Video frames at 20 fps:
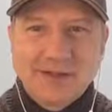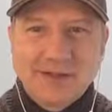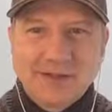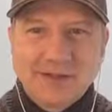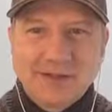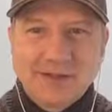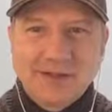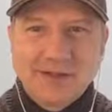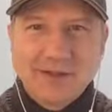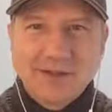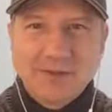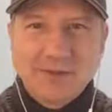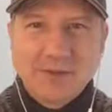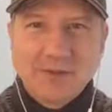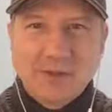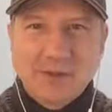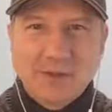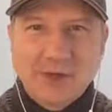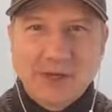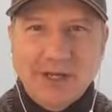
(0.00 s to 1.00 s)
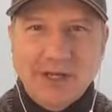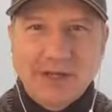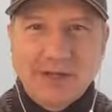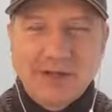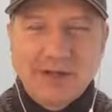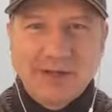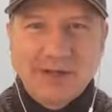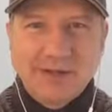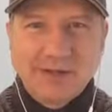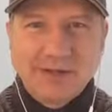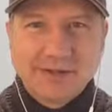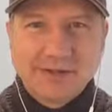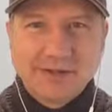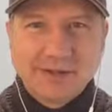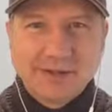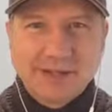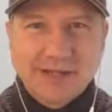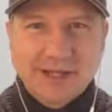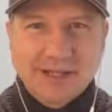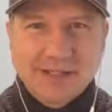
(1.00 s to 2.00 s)
Good morning.
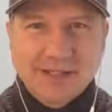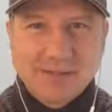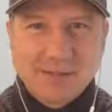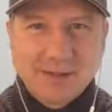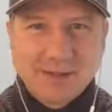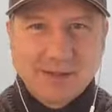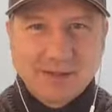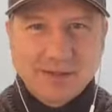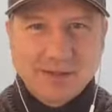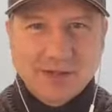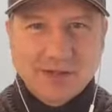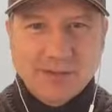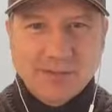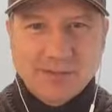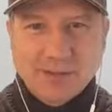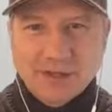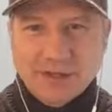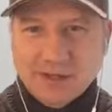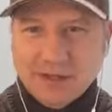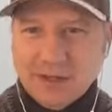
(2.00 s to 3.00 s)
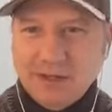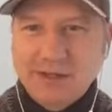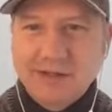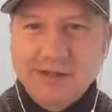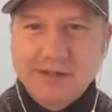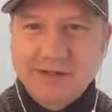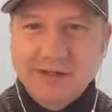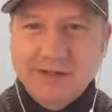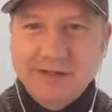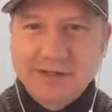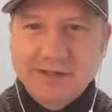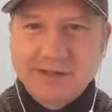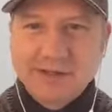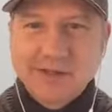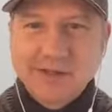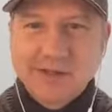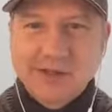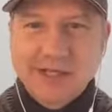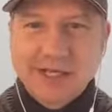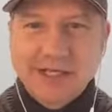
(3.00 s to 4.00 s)
Lots of people jumping on.
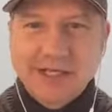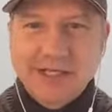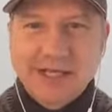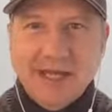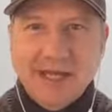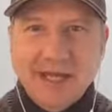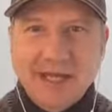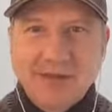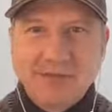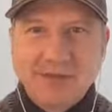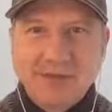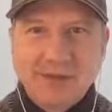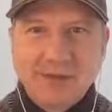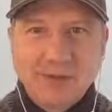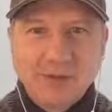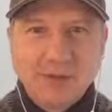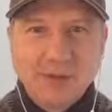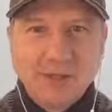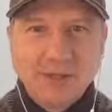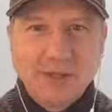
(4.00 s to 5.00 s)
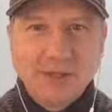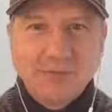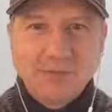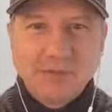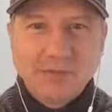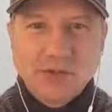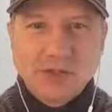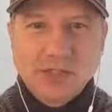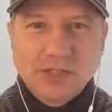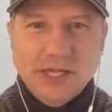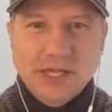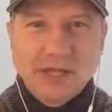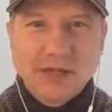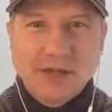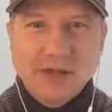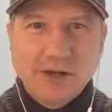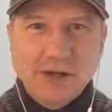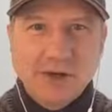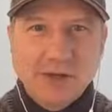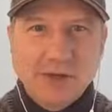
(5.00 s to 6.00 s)
So glad to have you. Just say
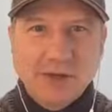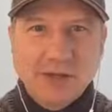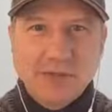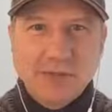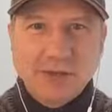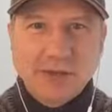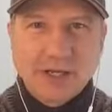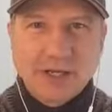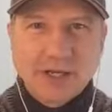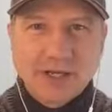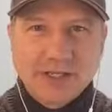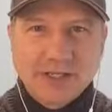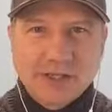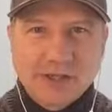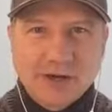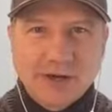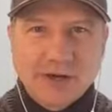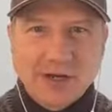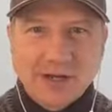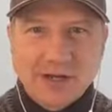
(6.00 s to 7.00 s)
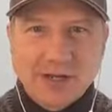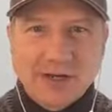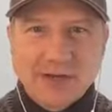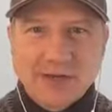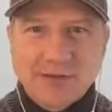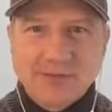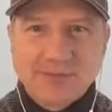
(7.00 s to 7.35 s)
hello and then we're going to get started here.